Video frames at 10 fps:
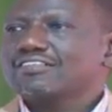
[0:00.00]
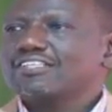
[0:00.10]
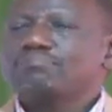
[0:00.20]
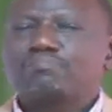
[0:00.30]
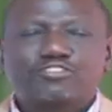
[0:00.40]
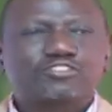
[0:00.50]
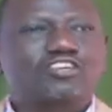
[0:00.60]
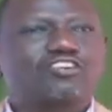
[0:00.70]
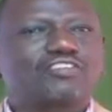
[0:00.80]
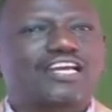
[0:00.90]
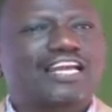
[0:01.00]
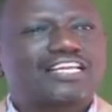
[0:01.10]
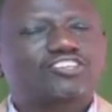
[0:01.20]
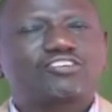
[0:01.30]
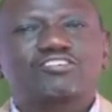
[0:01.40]
The posting of the
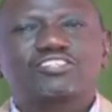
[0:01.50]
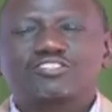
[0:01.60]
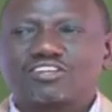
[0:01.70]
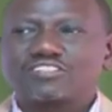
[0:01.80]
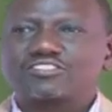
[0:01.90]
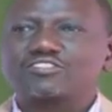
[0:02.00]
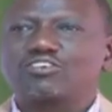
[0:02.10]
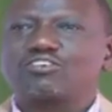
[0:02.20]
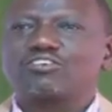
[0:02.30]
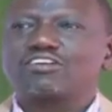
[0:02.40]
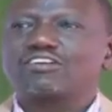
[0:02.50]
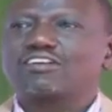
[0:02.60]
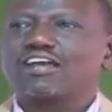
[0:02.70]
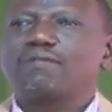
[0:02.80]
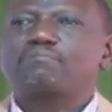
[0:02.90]
election results on
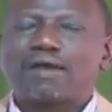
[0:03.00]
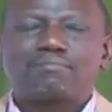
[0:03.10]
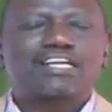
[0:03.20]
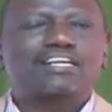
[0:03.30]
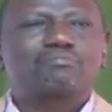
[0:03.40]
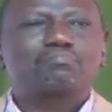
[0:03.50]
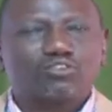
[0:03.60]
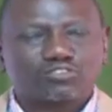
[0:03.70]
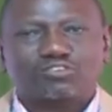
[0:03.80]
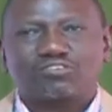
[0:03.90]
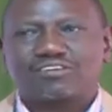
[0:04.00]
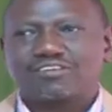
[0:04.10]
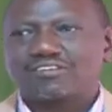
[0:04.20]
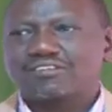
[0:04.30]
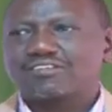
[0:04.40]
a public portal
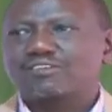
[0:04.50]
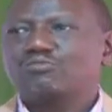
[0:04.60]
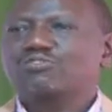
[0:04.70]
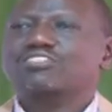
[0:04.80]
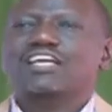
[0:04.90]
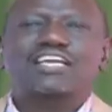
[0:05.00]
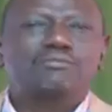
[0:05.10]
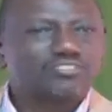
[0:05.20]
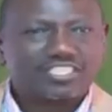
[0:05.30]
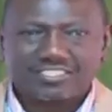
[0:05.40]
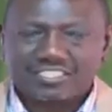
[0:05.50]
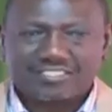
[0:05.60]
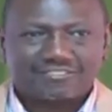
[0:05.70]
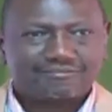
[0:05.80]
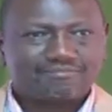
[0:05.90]
was a game changer.
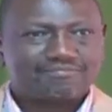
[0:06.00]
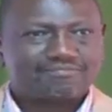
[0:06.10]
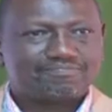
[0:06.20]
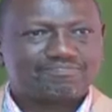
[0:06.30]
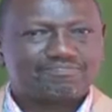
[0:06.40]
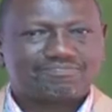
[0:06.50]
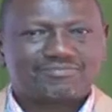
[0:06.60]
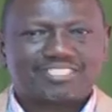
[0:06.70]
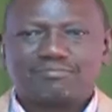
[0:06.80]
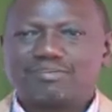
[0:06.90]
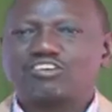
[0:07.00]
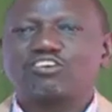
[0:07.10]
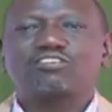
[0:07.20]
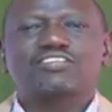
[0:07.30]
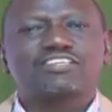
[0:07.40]
It made
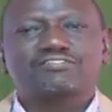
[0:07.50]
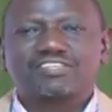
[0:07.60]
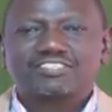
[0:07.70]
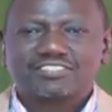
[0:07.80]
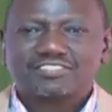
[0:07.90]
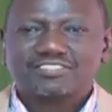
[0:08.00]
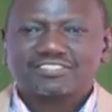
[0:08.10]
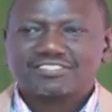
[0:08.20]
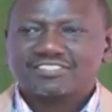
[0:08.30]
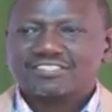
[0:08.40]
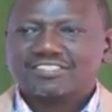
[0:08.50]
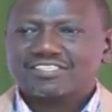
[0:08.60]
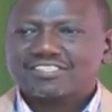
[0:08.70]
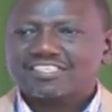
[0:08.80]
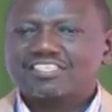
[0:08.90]
all the difference.
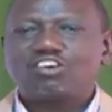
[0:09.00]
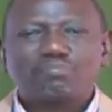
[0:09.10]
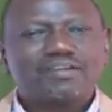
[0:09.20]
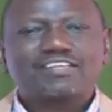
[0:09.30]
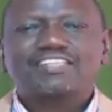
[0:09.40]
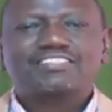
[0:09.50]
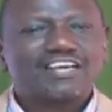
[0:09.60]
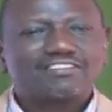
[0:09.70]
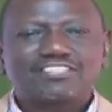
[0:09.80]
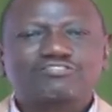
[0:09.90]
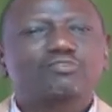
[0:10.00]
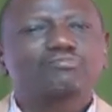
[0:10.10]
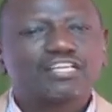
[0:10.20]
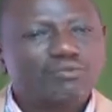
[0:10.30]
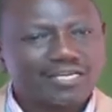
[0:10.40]
He opened the servers from
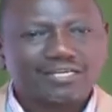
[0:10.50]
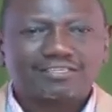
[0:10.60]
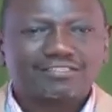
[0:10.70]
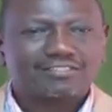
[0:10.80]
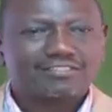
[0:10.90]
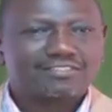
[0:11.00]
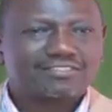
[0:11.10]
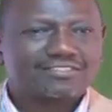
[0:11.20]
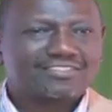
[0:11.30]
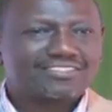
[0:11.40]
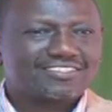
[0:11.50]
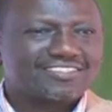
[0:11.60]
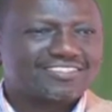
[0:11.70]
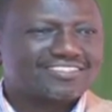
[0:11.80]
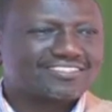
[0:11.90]
day one.
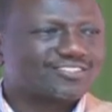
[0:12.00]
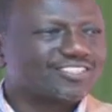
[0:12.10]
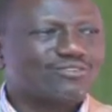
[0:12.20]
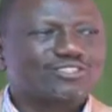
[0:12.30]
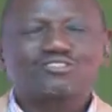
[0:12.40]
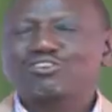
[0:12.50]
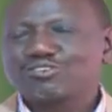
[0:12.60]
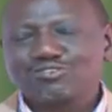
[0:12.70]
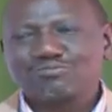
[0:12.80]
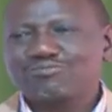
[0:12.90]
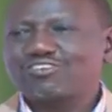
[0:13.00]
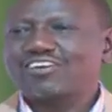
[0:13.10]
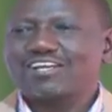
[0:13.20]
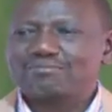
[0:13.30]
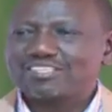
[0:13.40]
So there was no room for
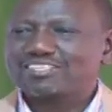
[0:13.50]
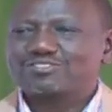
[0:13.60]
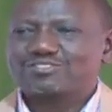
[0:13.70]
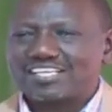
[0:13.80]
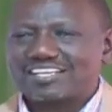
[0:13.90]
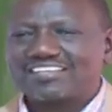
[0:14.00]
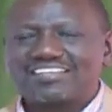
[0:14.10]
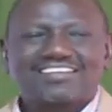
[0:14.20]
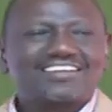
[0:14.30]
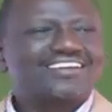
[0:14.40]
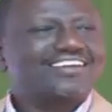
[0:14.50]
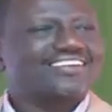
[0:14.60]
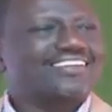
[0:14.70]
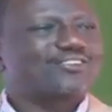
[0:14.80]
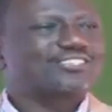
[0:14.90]
anybody to say
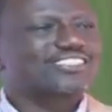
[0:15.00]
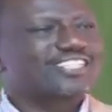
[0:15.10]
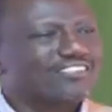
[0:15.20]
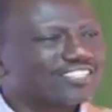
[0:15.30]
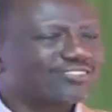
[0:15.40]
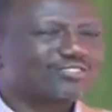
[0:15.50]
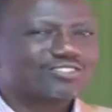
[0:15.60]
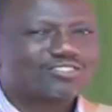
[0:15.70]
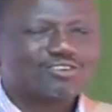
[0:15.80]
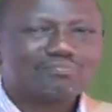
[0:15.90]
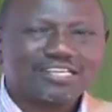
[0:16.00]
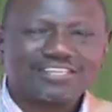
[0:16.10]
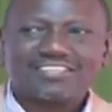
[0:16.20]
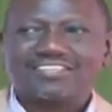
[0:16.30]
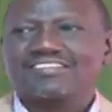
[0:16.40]
there was a server that was not
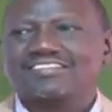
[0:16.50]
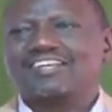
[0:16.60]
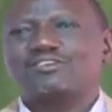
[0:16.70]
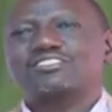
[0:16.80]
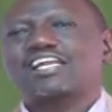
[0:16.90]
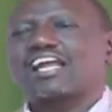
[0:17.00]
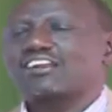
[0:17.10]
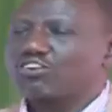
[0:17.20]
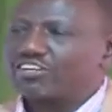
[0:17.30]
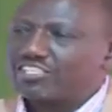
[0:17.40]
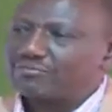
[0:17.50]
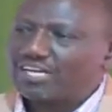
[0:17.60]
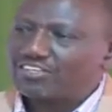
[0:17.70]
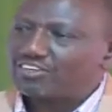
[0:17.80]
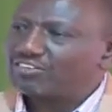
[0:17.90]
open, there was an algorithm,
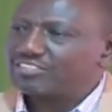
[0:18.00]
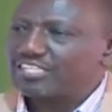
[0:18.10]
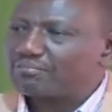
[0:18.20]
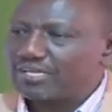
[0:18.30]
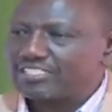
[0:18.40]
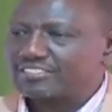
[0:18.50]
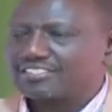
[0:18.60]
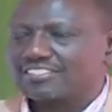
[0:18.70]
I don't know, in some place.